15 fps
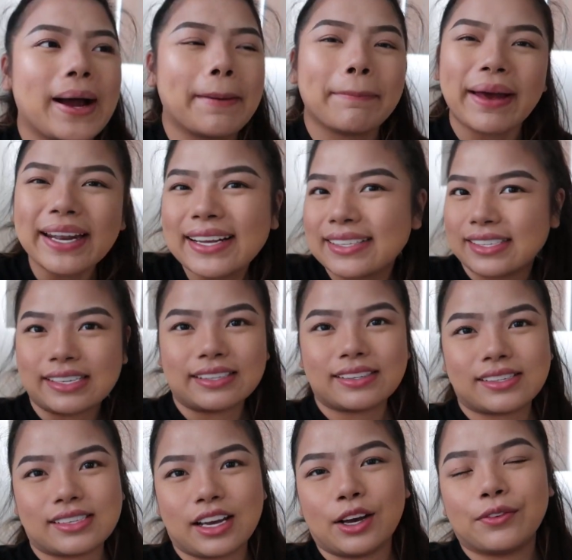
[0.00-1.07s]
my beddings and
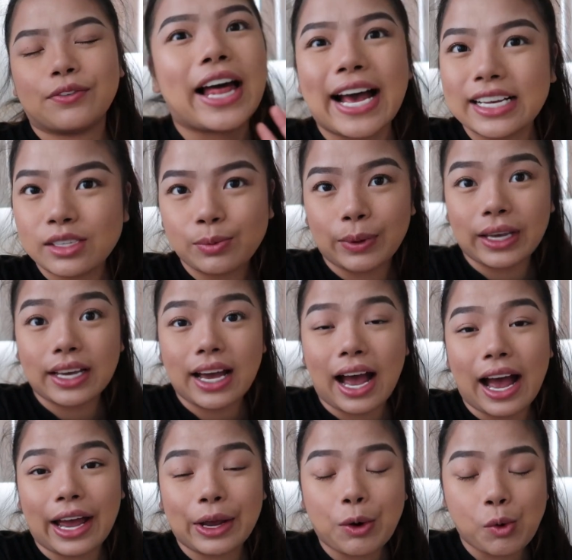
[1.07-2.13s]
stuff. Last week,
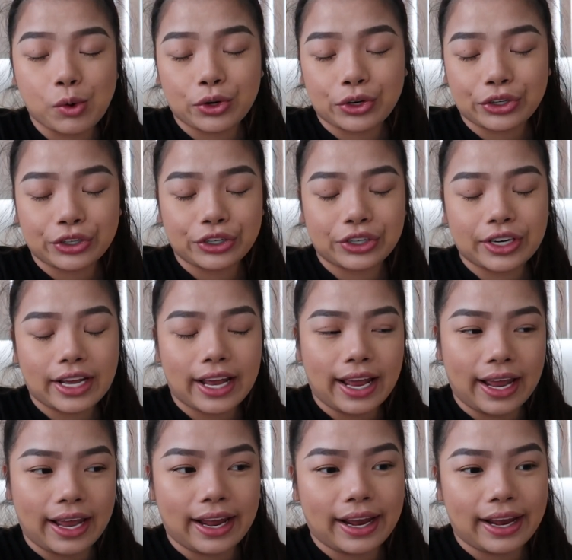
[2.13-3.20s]
I ordered
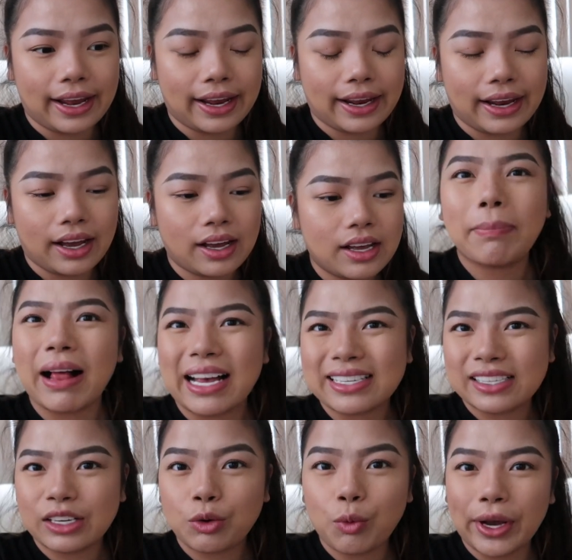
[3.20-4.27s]
a
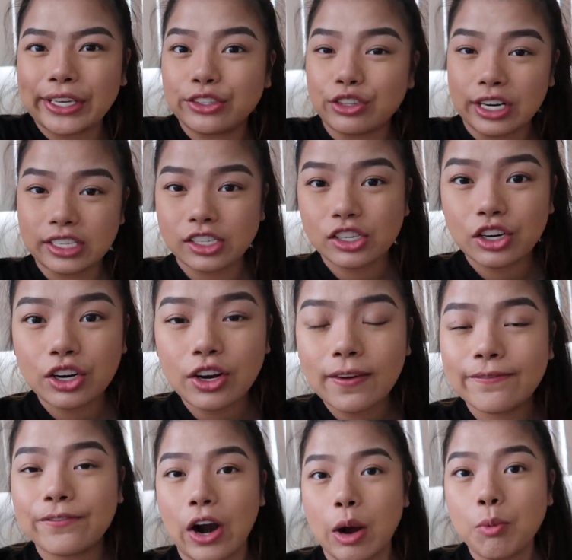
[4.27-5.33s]
plastic white dresser
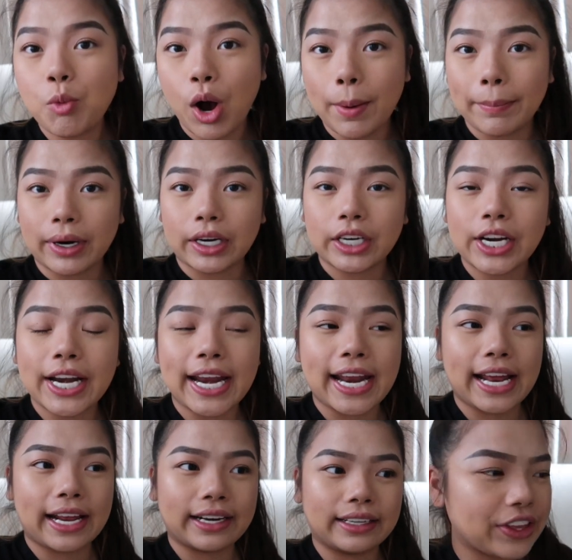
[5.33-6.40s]
from Walmart
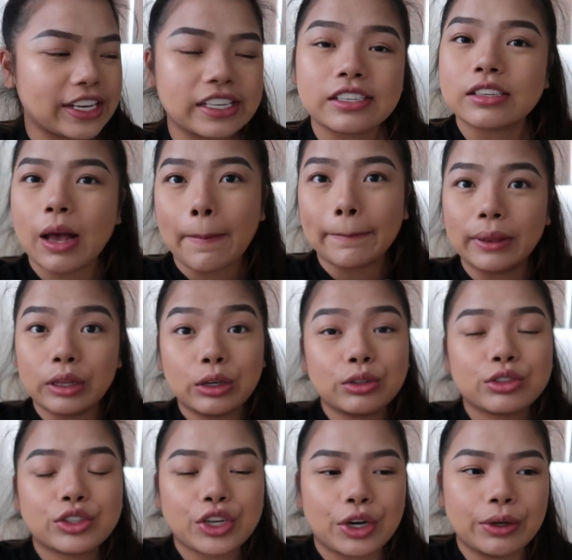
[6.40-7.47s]
and these blue
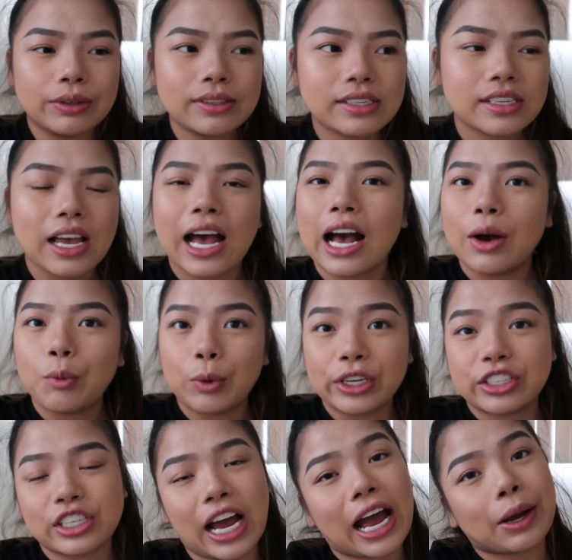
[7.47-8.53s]
totes
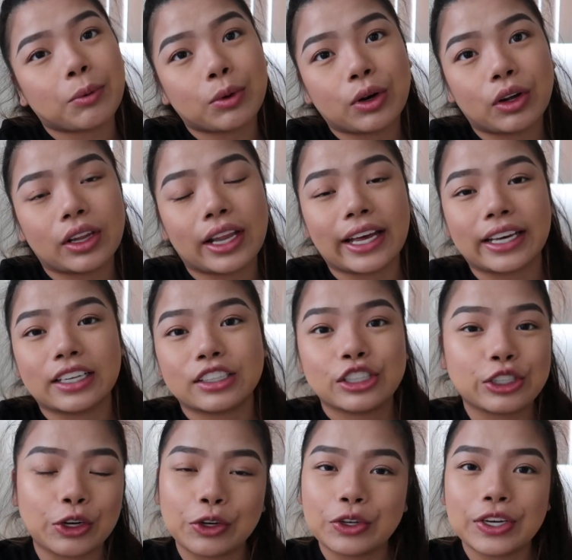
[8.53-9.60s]
which I will like
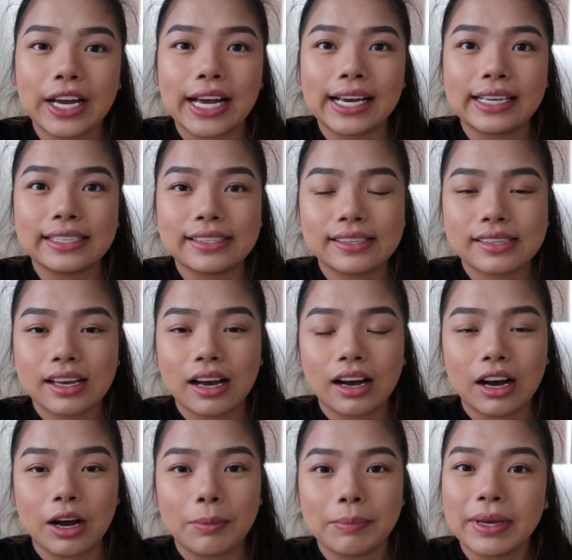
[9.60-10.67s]
show you guys
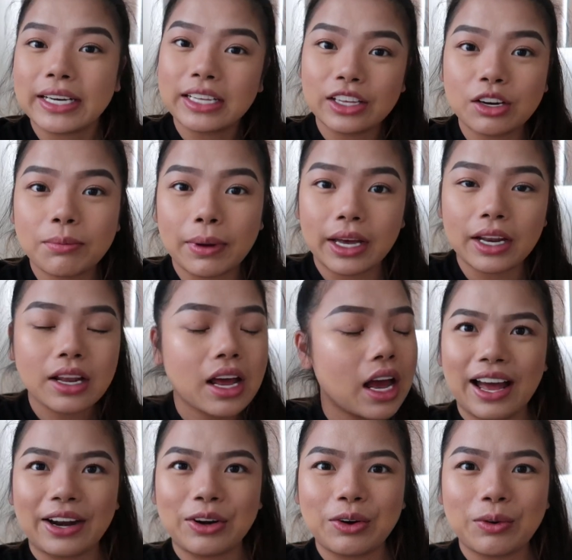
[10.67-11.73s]
um, in a little bit.
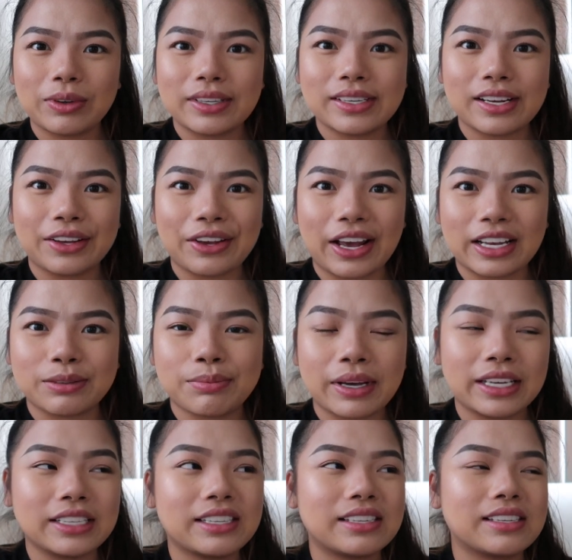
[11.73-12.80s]
I don't know what to tell you guys, but
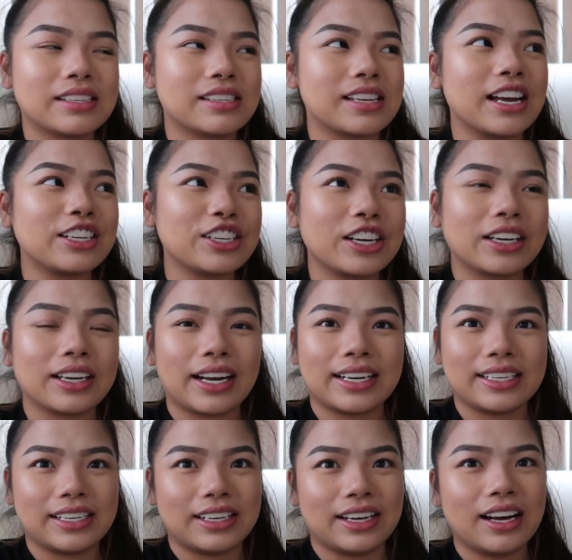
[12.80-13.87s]
it's such a good
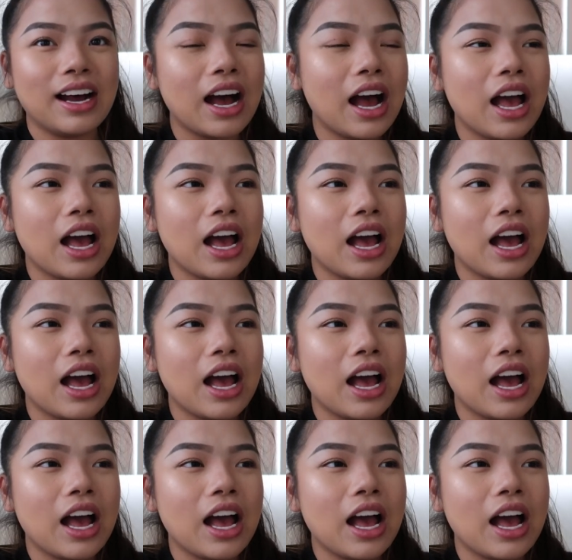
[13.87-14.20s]
idea